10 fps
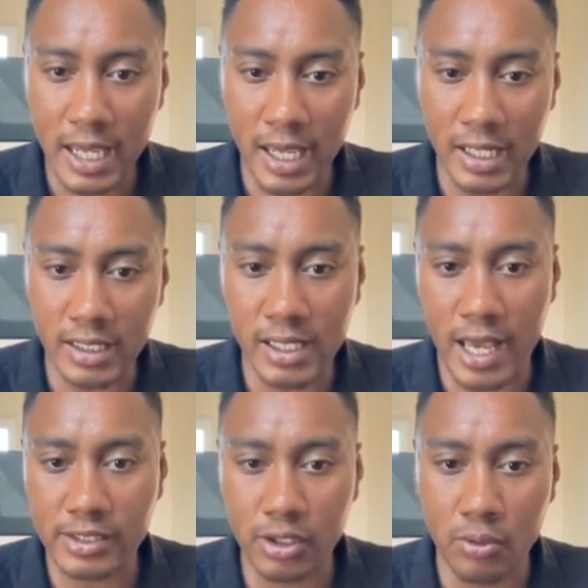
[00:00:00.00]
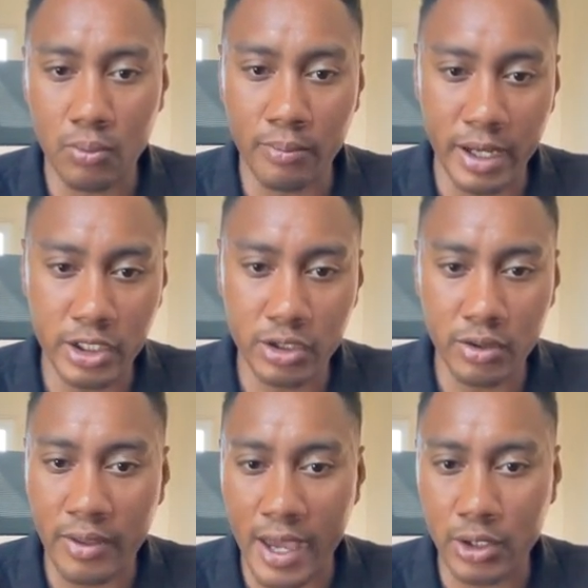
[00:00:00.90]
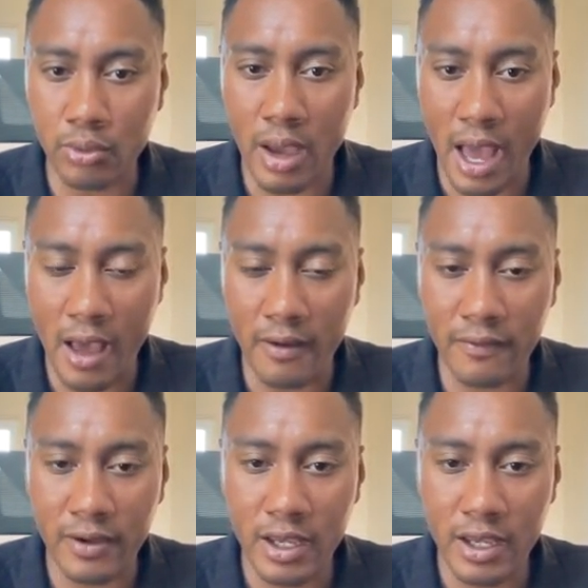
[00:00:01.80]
And yeah, so make sure that you have